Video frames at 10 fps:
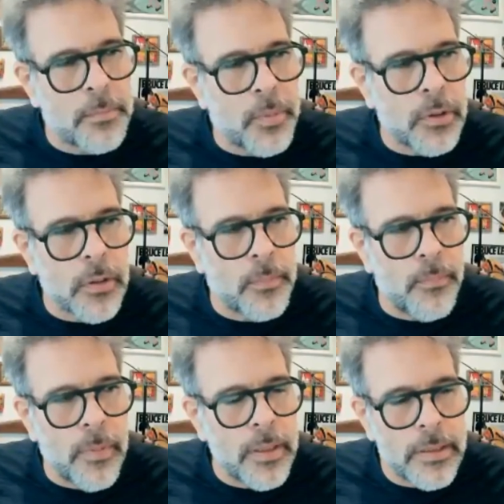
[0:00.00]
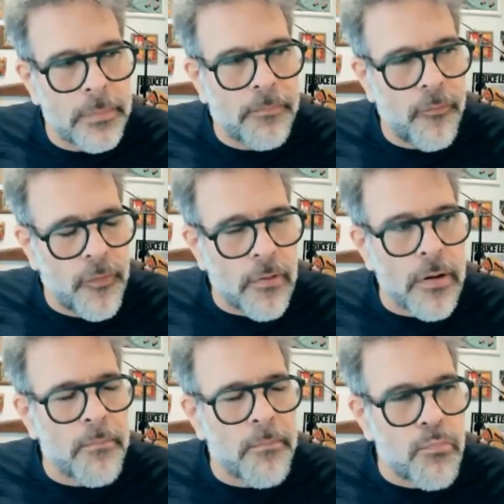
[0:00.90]
is a book, but it's a
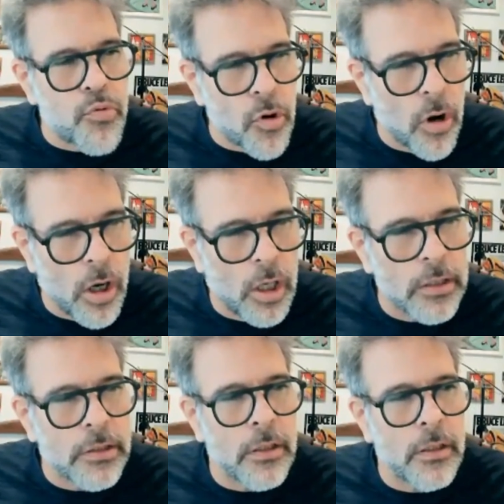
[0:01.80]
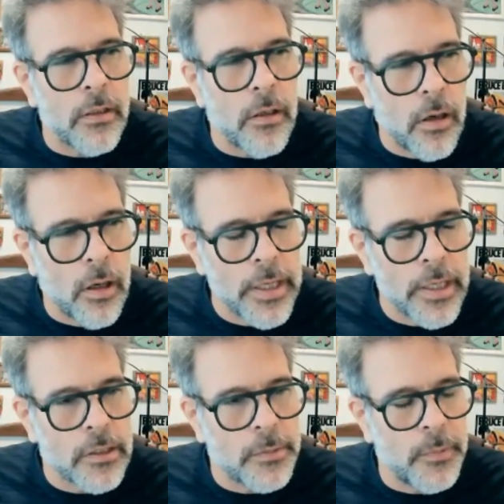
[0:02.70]
very broad
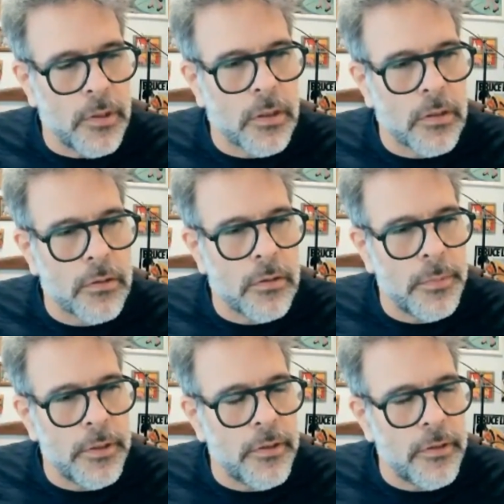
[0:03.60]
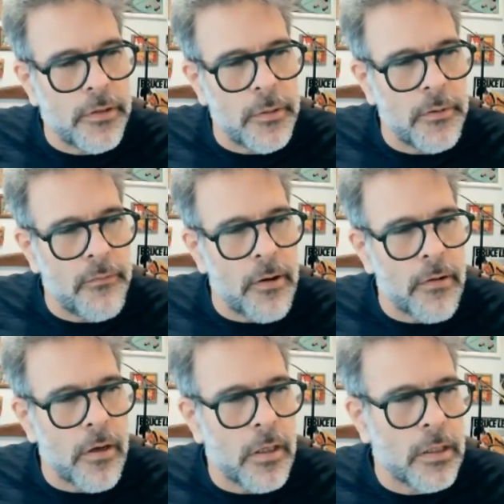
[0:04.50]
audience book to be
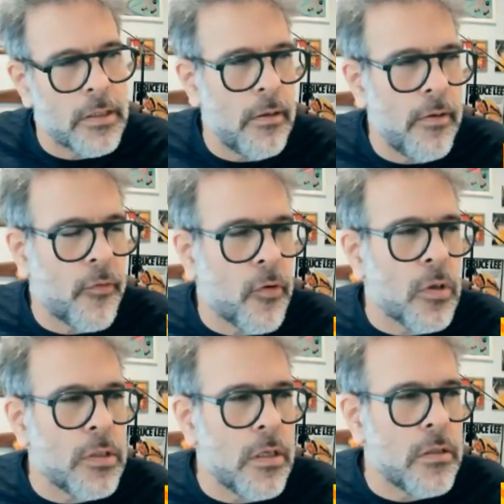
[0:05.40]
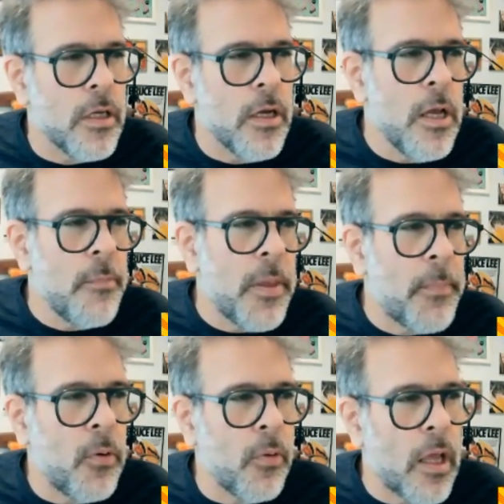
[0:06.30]
very honest. And of course, there's
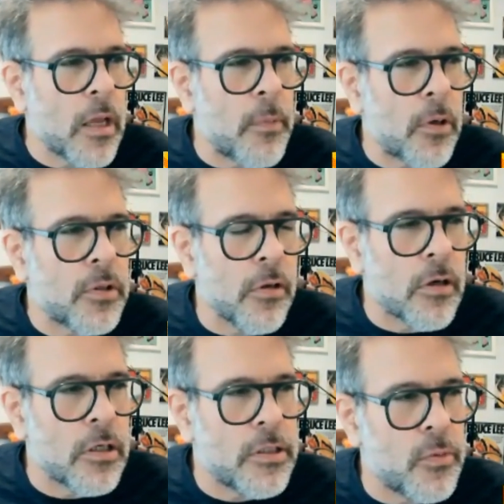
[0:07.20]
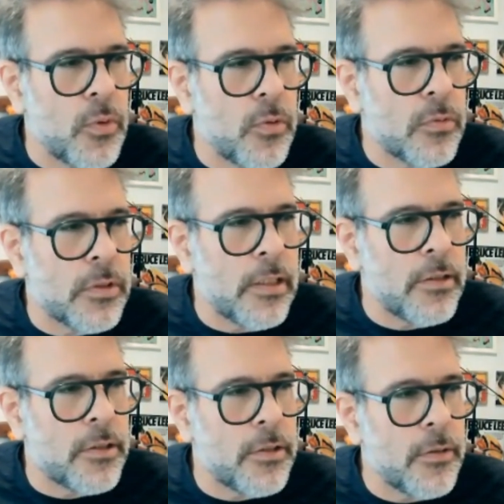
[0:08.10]
people who like martial arts will
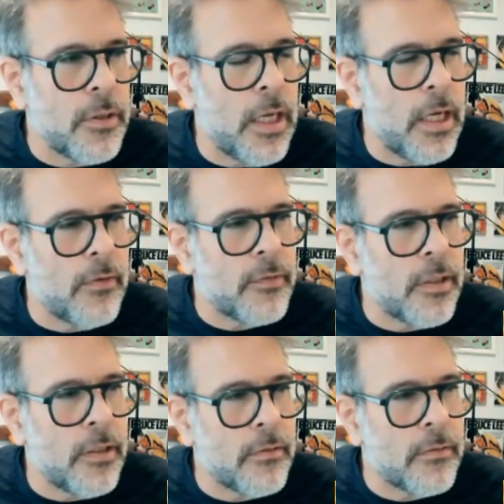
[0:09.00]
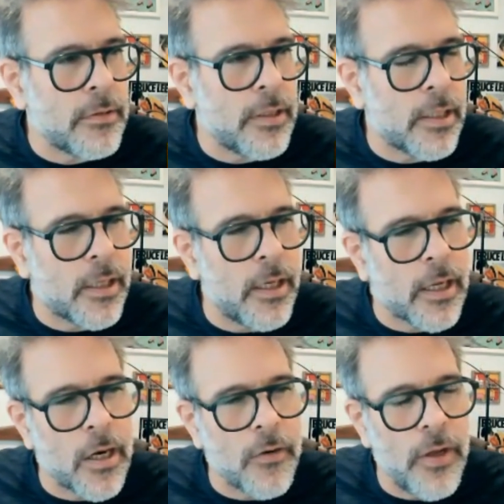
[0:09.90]
tend to have get a
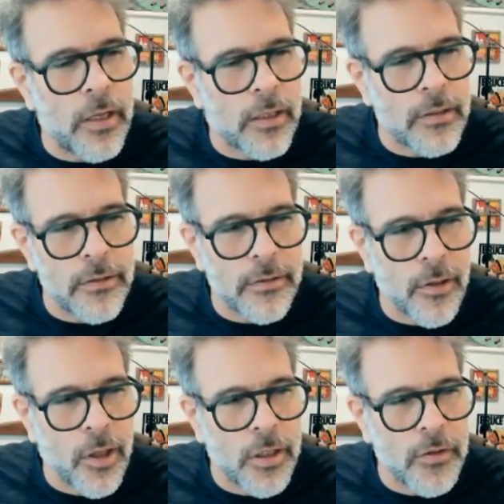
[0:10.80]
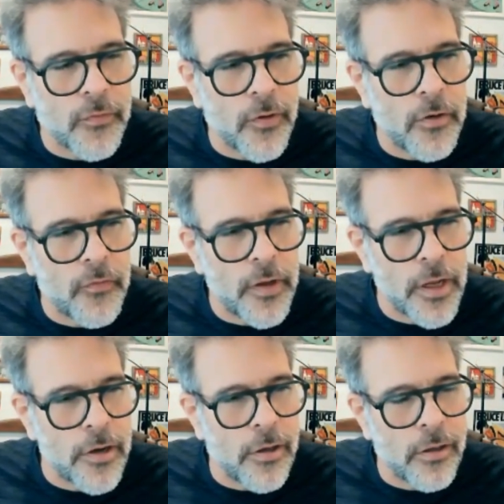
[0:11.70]
kick out of it because there's a lot of
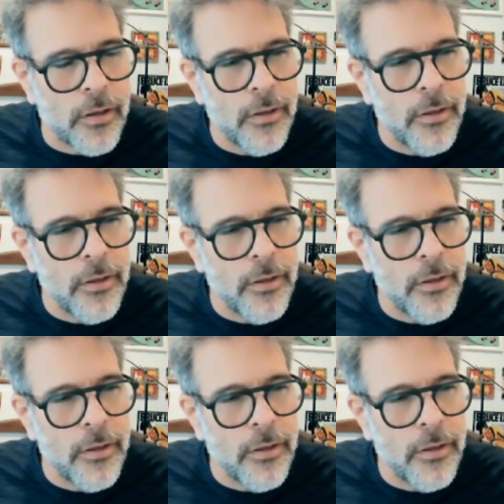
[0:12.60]
inner